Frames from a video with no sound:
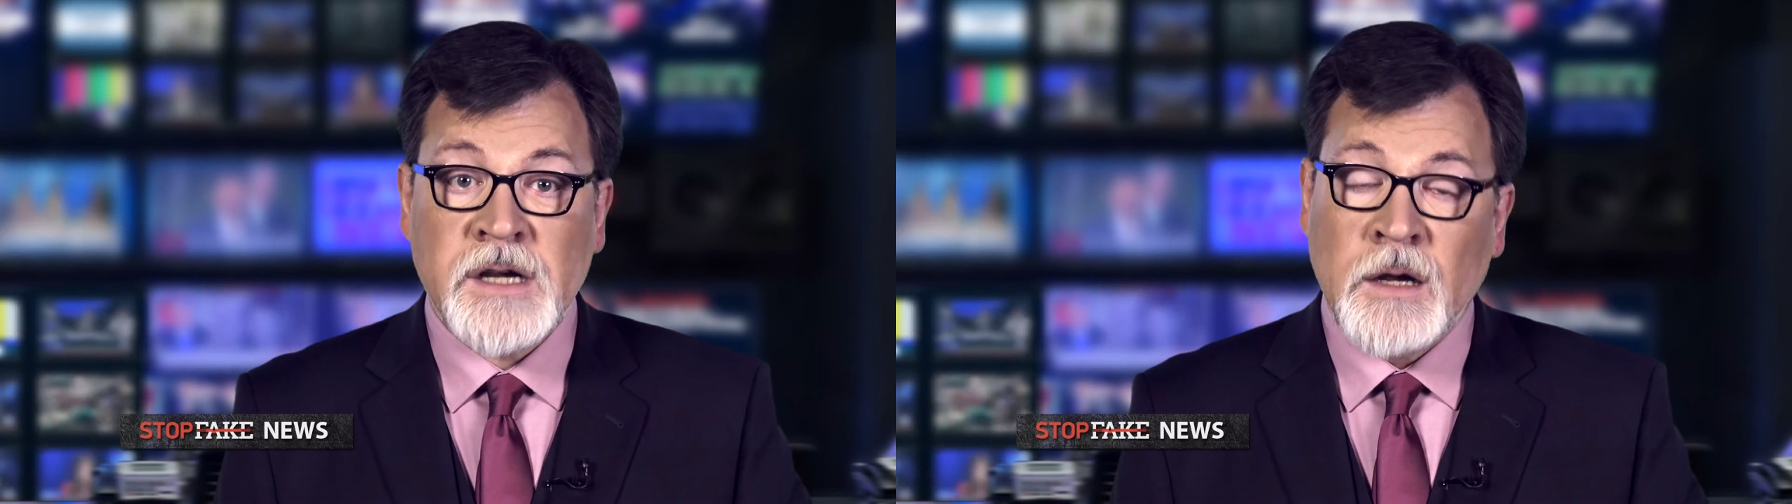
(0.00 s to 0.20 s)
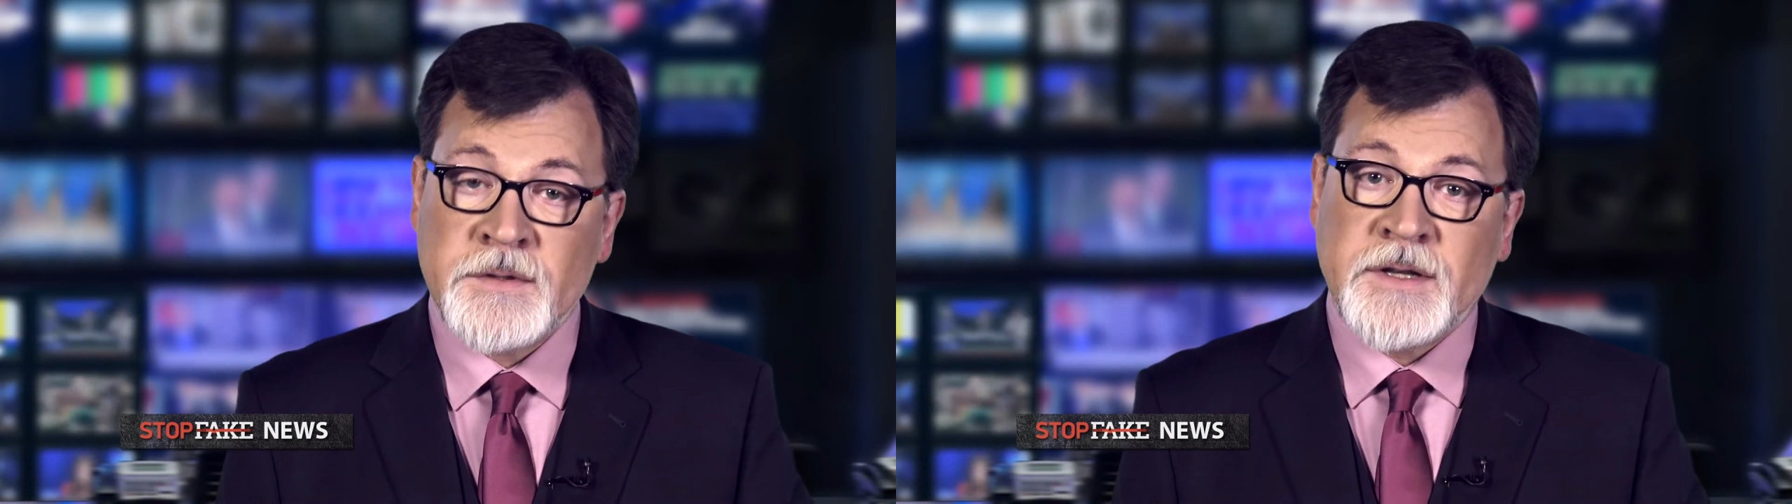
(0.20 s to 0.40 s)

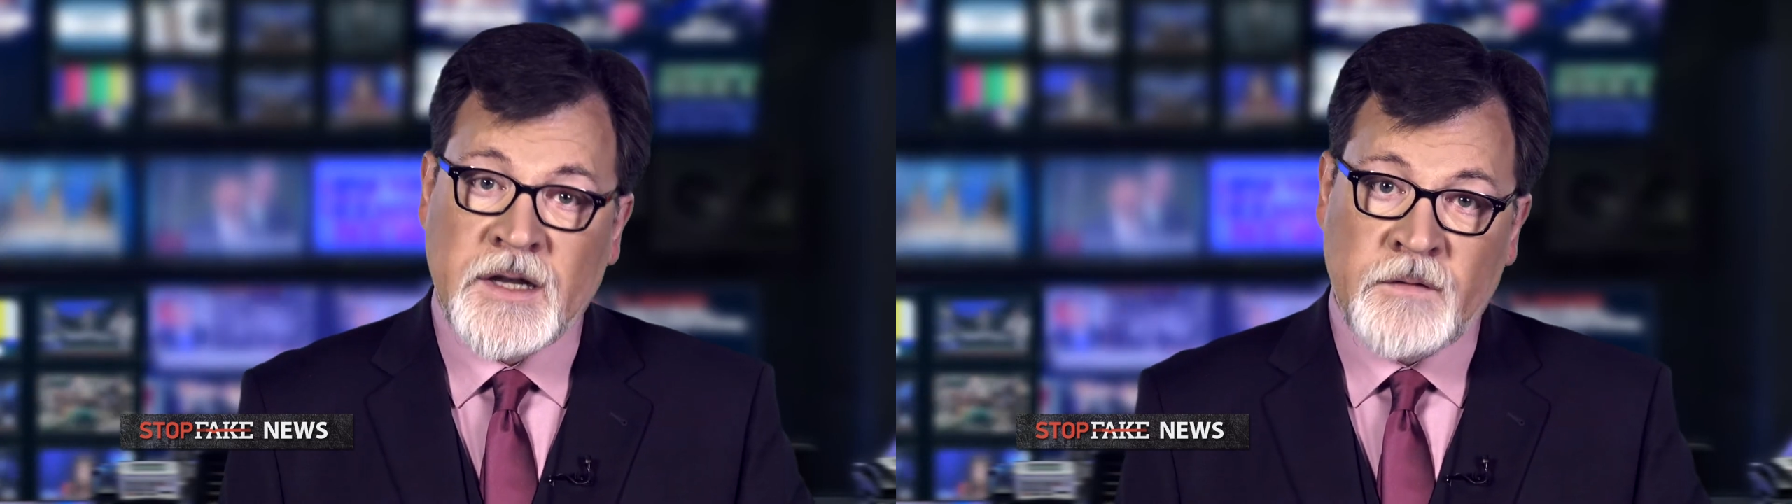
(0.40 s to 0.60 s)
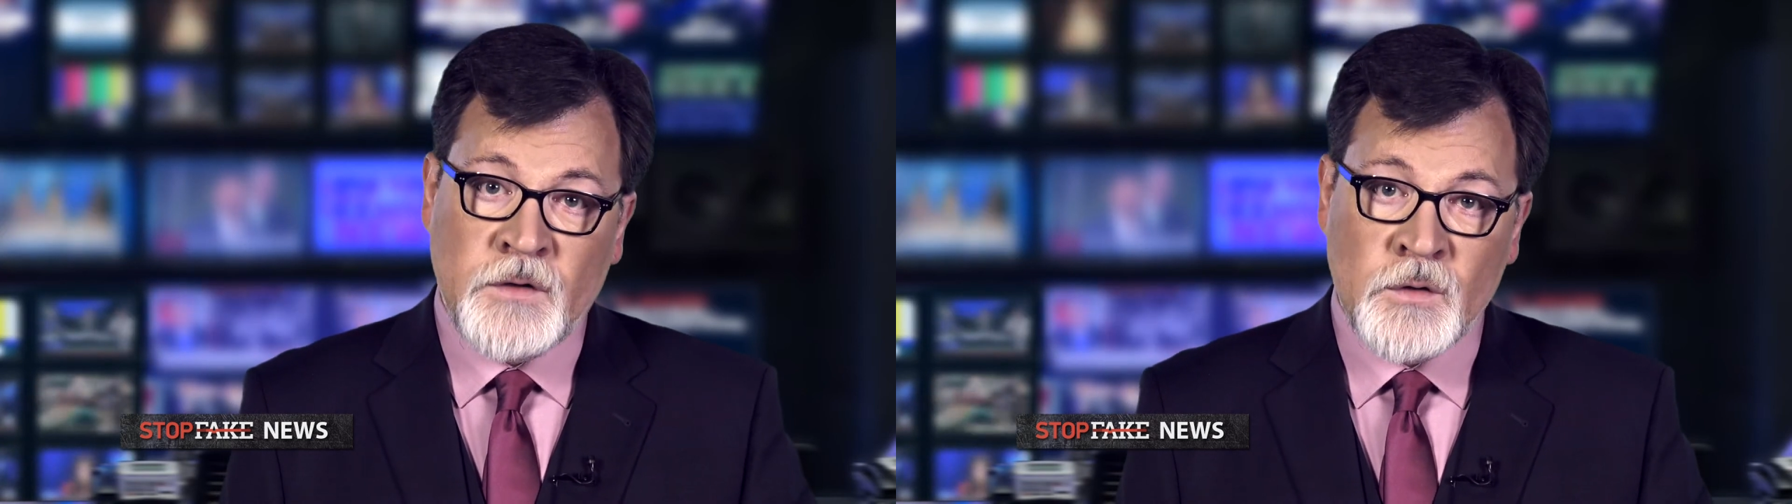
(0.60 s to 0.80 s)

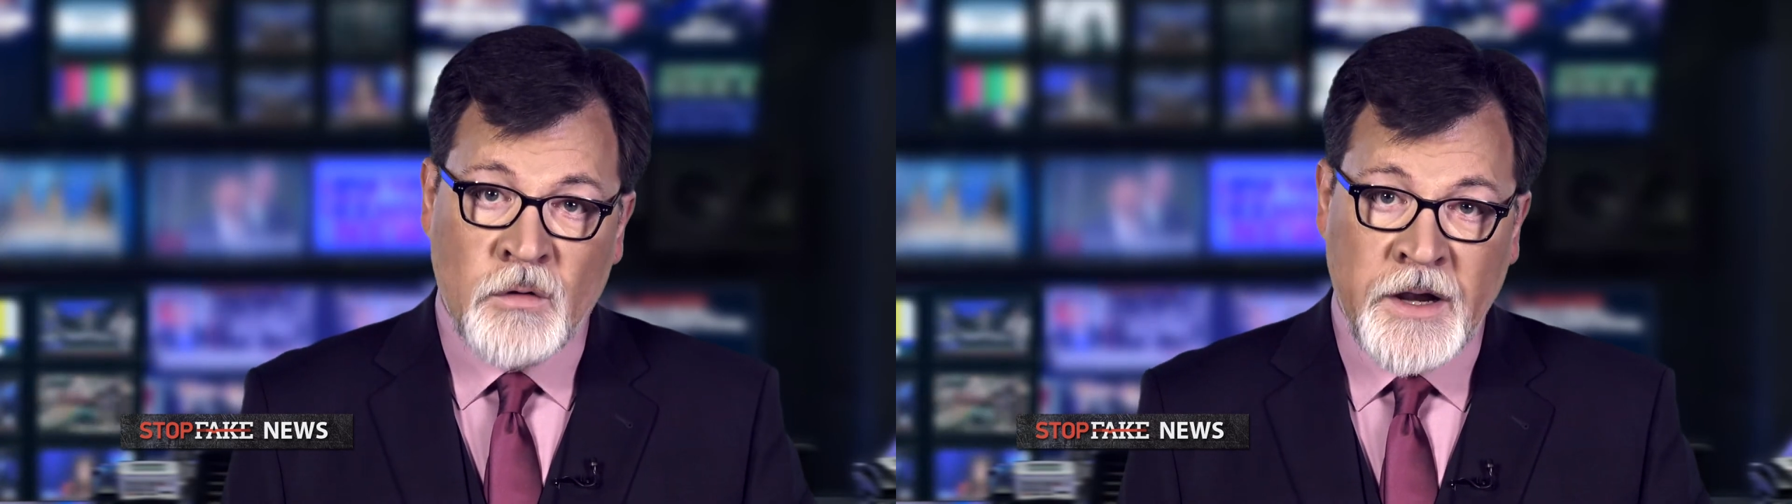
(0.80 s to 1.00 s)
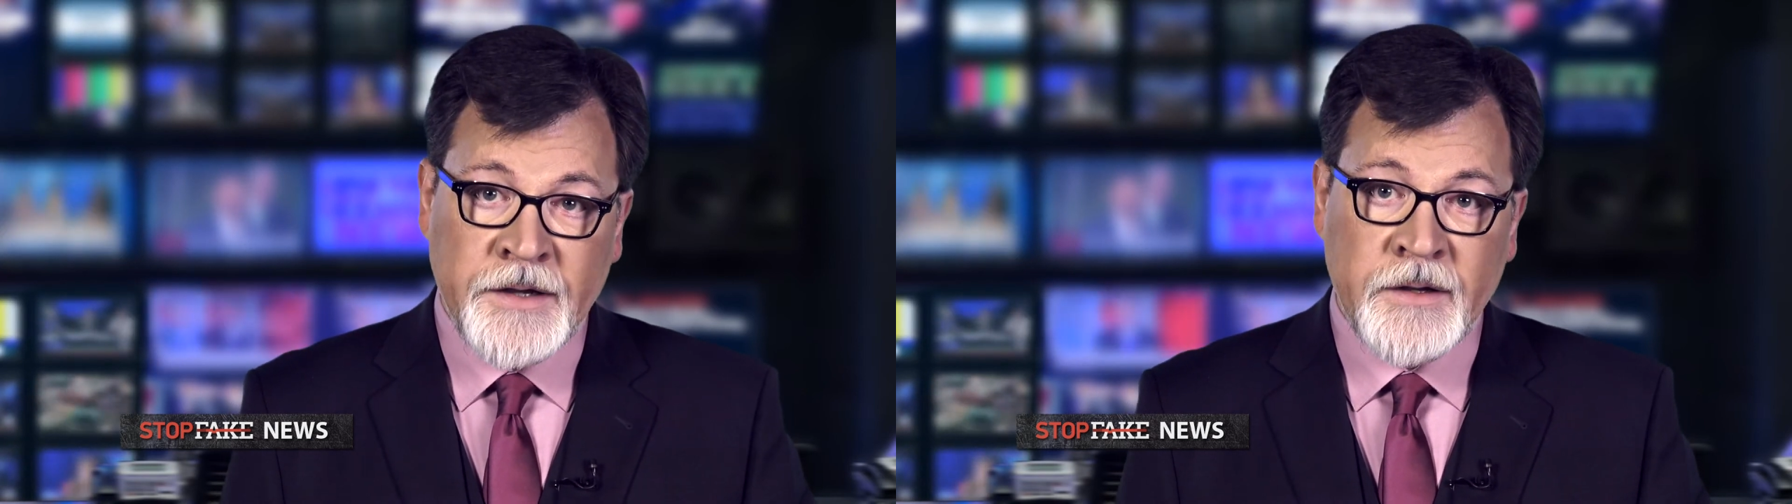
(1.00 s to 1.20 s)
outside of
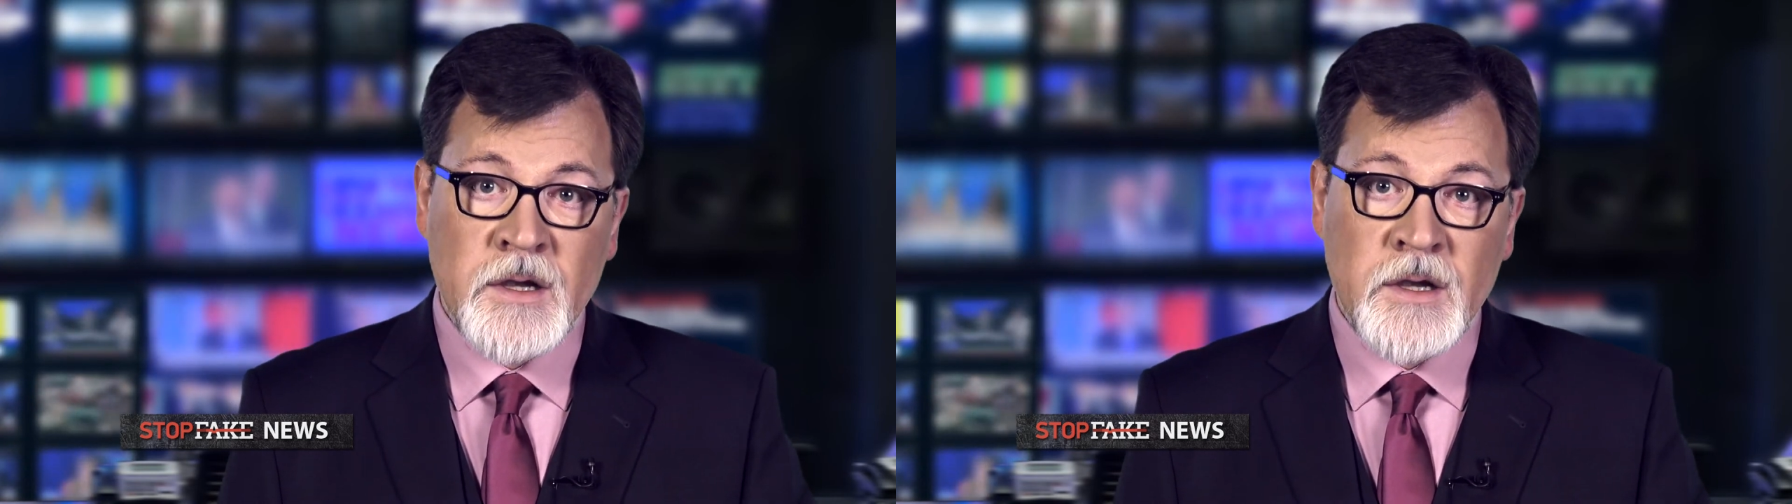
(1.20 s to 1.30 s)
Ukraine.